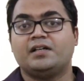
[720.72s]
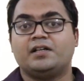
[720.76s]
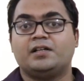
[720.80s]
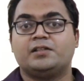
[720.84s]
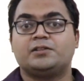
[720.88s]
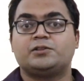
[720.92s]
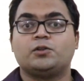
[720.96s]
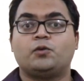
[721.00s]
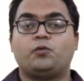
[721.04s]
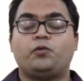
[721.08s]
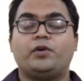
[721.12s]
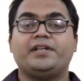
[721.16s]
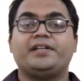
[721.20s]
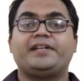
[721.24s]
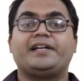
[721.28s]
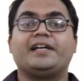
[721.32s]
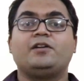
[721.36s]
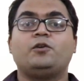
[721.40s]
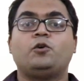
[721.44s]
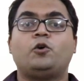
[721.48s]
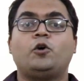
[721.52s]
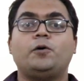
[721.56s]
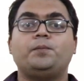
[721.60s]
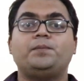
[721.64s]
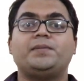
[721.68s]
So one can
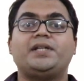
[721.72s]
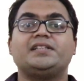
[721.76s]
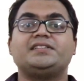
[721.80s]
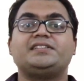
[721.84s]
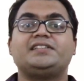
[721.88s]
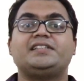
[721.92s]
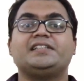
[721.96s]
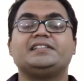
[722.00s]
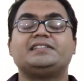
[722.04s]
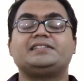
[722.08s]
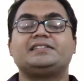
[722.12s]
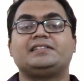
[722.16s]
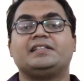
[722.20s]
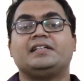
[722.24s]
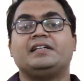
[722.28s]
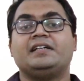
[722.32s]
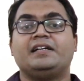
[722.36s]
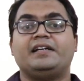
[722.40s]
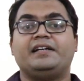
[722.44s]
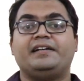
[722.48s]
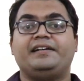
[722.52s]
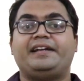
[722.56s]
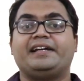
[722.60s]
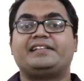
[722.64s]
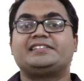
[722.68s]
hope that this
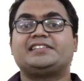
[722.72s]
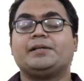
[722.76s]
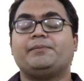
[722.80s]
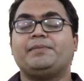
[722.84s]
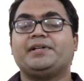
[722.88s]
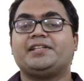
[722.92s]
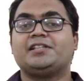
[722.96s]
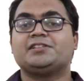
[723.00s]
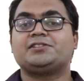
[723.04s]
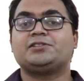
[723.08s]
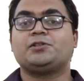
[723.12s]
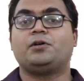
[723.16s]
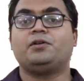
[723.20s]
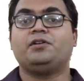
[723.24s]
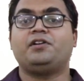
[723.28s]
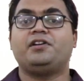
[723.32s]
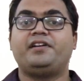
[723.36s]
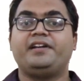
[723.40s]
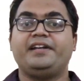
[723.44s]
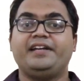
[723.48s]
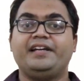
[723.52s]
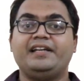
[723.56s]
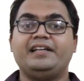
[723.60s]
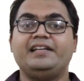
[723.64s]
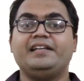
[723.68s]
dexamethasone
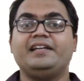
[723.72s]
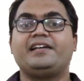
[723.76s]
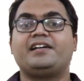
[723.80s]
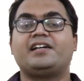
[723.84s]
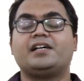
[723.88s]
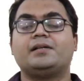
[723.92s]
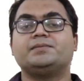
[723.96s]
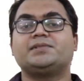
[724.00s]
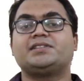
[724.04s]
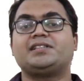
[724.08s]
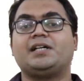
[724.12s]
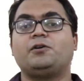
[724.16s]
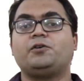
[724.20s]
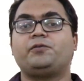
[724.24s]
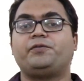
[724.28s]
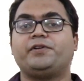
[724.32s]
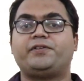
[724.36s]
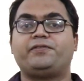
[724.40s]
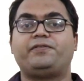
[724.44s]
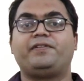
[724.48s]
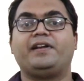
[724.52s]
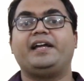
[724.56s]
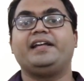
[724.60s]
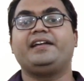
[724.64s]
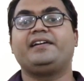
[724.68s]
really comes out with
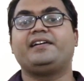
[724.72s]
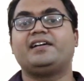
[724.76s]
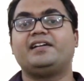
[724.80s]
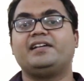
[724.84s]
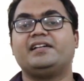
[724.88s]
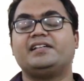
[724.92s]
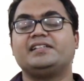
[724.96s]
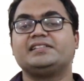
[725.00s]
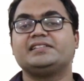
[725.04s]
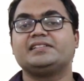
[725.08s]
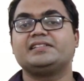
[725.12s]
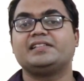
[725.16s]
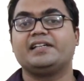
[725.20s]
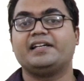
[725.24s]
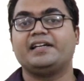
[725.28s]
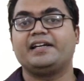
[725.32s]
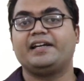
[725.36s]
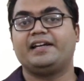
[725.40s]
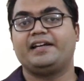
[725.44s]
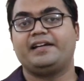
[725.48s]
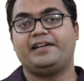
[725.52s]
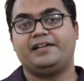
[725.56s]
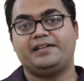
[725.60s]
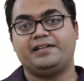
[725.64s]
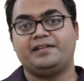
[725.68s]
flying colors
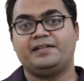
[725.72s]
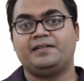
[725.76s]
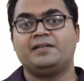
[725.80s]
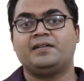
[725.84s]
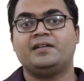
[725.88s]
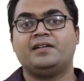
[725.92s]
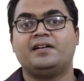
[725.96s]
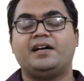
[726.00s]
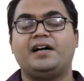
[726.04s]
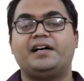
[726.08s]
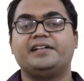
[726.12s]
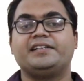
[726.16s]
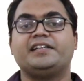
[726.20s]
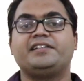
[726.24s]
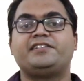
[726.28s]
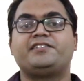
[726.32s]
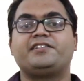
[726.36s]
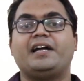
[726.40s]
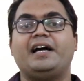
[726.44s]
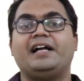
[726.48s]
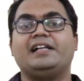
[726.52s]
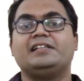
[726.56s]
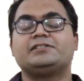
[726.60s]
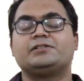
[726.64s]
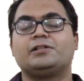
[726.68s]
in other
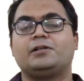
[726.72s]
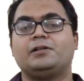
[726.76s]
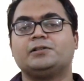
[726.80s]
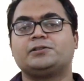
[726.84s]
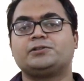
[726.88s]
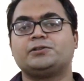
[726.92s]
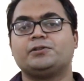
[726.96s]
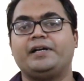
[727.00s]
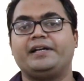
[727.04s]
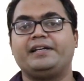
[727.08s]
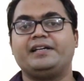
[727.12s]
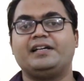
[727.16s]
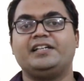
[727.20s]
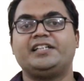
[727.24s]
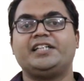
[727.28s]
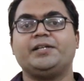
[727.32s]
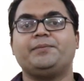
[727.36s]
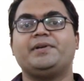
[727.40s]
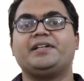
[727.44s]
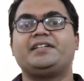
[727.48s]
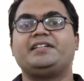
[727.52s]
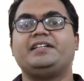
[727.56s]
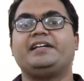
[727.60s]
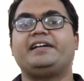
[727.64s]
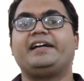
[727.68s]
trials also, and
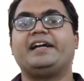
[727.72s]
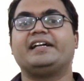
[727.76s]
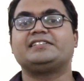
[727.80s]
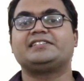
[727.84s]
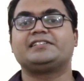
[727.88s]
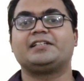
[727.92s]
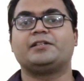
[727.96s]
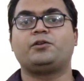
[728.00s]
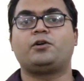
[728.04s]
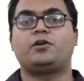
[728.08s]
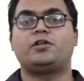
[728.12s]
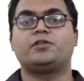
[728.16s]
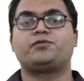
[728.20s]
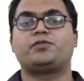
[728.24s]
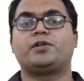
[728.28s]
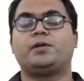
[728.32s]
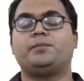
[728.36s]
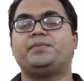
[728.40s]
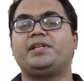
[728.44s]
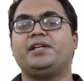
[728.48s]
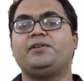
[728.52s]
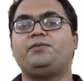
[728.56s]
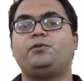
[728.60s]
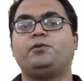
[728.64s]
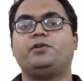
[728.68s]
ultimately gets a nod
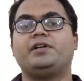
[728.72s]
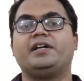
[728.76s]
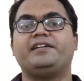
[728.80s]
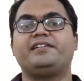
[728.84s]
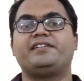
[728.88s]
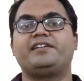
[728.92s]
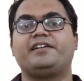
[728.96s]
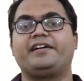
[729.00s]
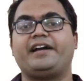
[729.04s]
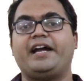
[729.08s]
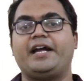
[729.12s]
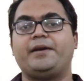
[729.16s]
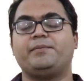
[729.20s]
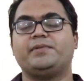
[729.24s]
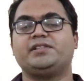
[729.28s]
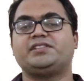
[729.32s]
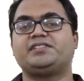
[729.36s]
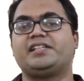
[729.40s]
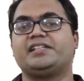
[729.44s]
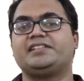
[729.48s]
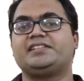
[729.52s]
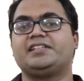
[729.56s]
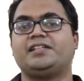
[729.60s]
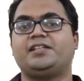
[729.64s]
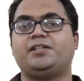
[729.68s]
from the Food and Drug
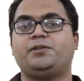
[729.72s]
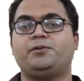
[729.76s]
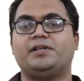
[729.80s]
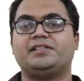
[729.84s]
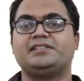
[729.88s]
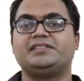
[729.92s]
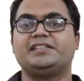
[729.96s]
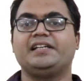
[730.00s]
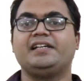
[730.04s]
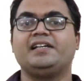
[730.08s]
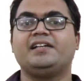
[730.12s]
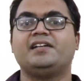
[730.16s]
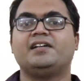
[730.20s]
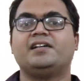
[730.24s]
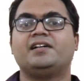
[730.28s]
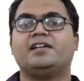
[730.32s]
Administration USA,